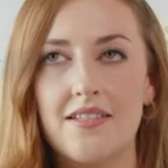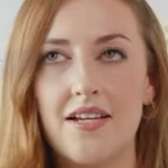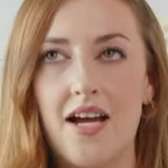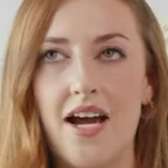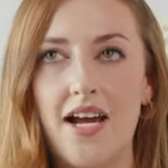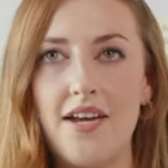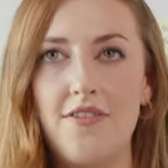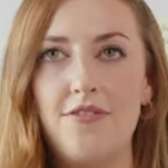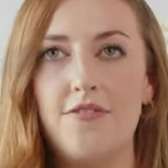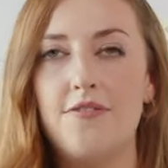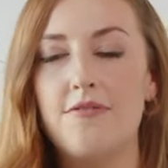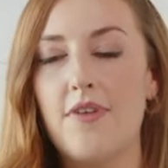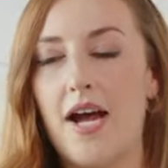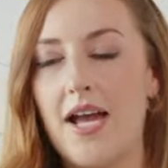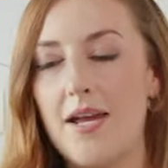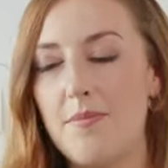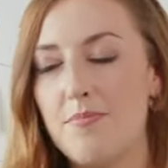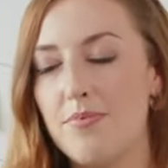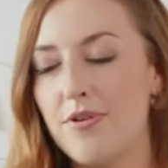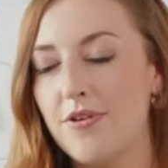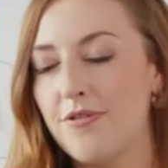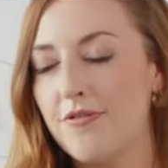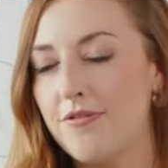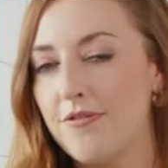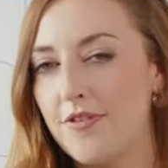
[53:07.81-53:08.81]
I
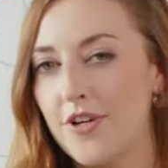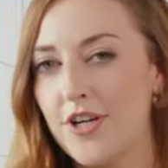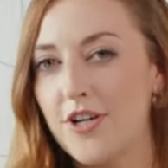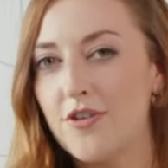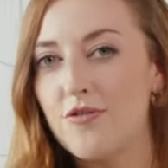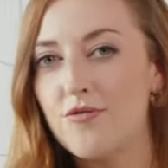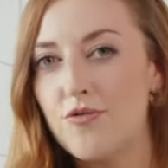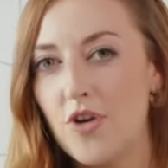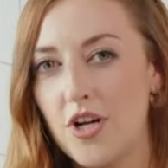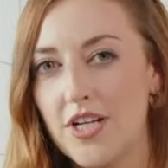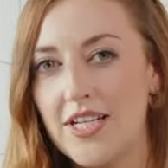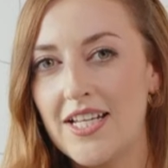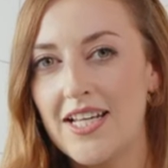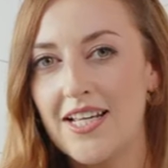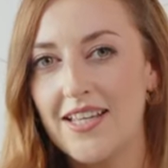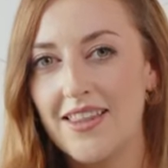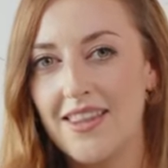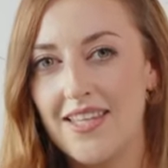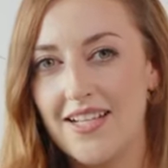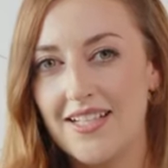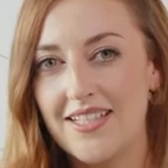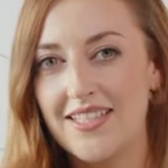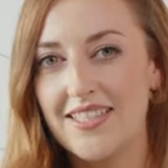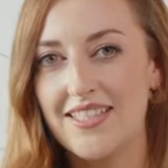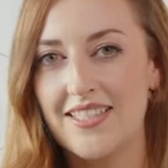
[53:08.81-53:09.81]
prefer running
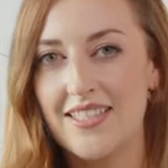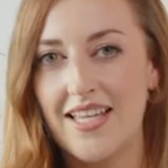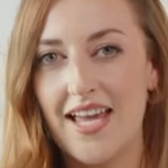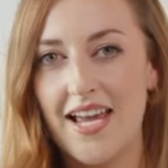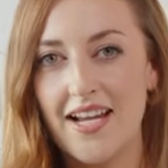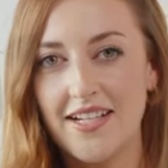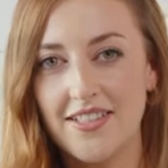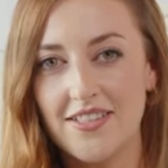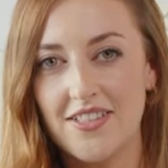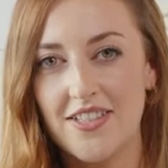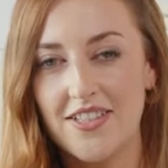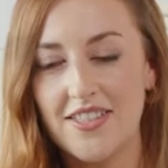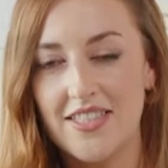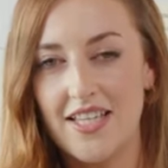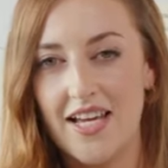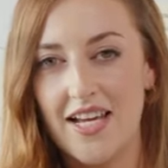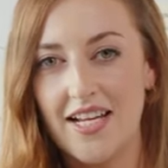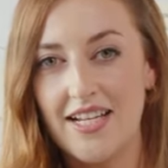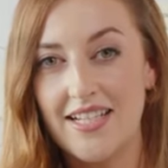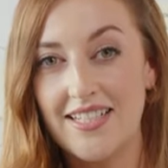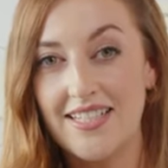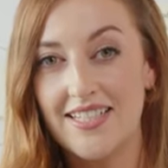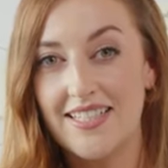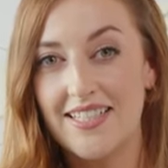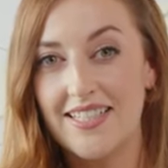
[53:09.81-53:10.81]
this
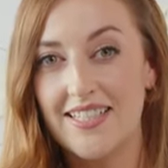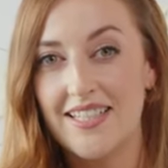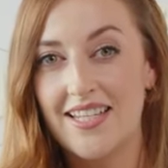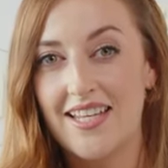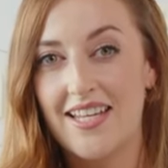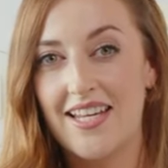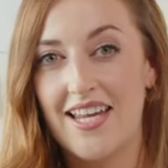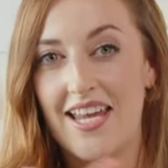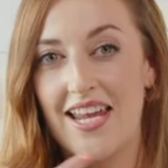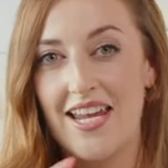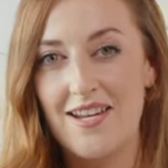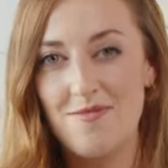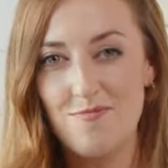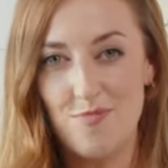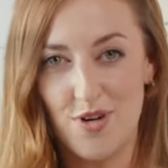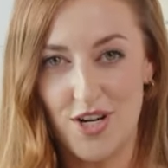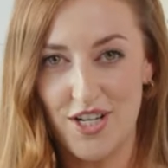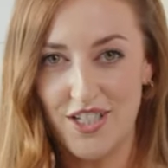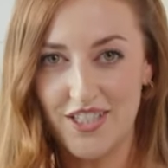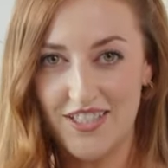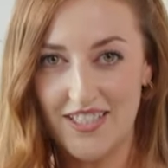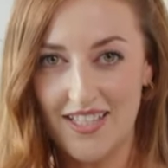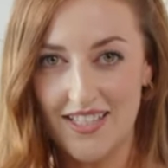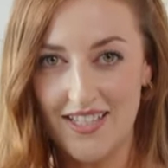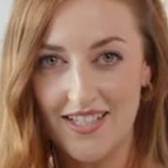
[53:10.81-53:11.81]
exercise in
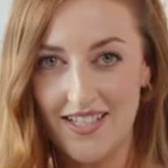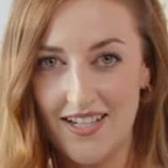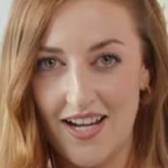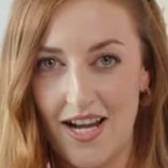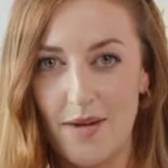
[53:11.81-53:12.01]
person.